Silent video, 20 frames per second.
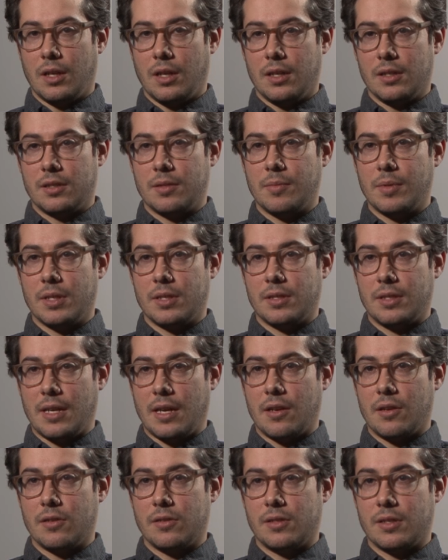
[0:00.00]
Some of the
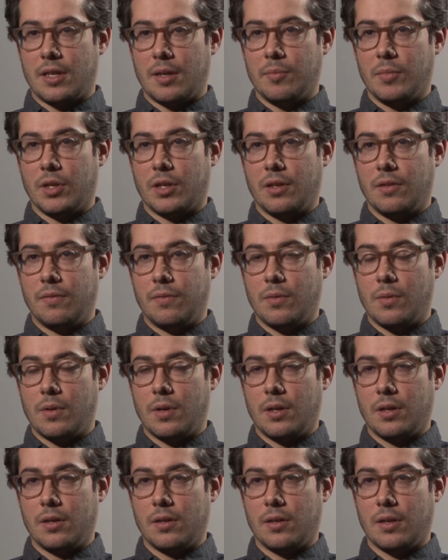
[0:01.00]
standards that I'm looking
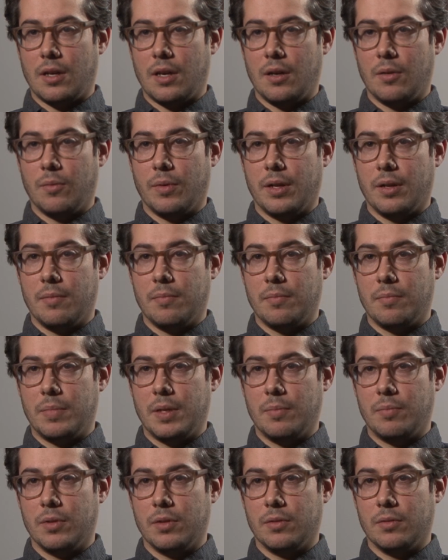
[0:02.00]
for when
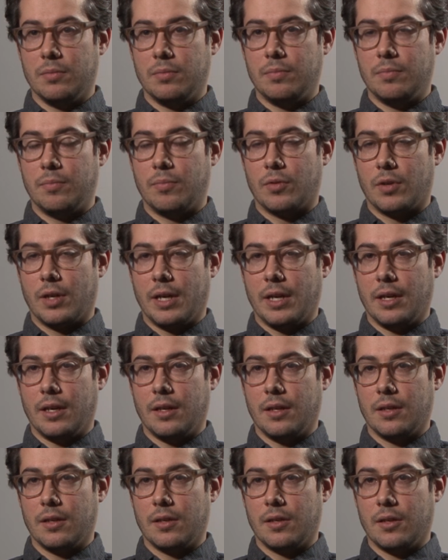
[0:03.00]
people
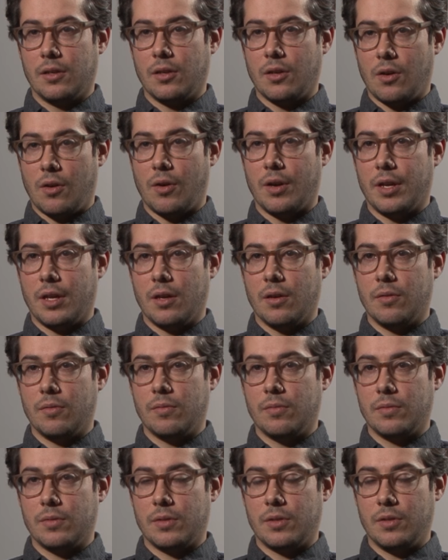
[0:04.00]
bring audio
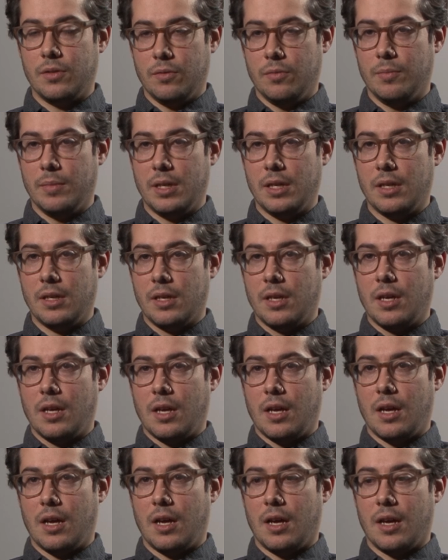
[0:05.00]
to me,
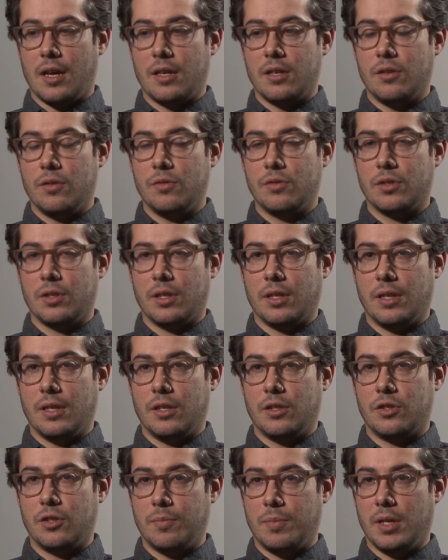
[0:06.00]
it usually
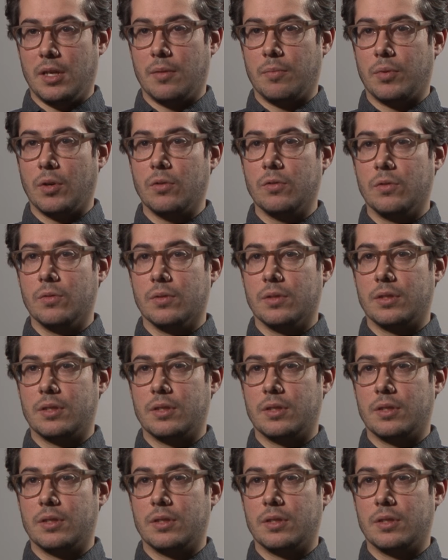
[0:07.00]
should be in a Pro Tools